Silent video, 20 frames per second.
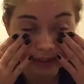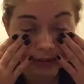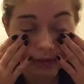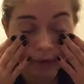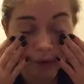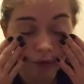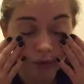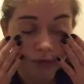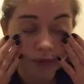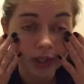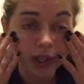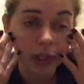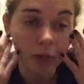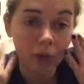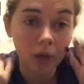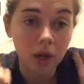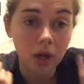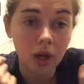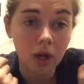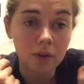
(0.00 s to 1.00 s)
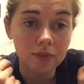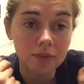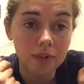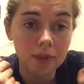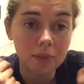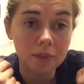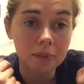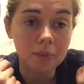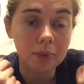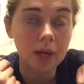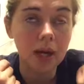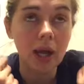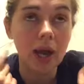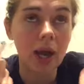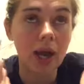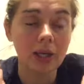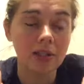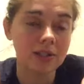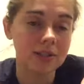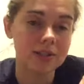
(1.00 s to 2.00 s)
do a whole video on coffee, but
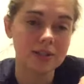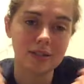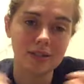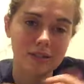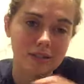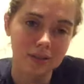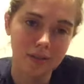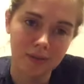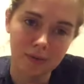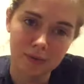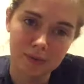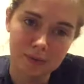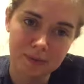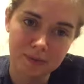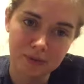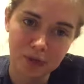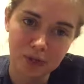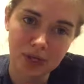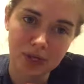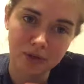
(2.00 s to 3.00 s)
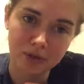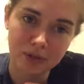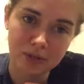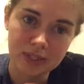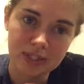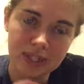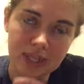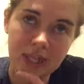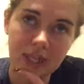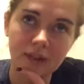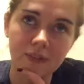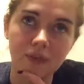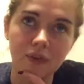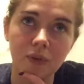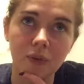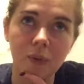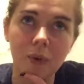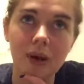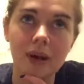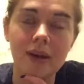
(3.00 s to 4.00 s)
I just didn't think that would be very interesting
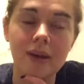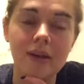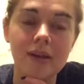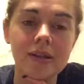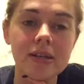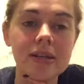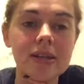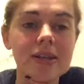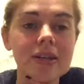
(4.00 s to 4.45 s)
for one,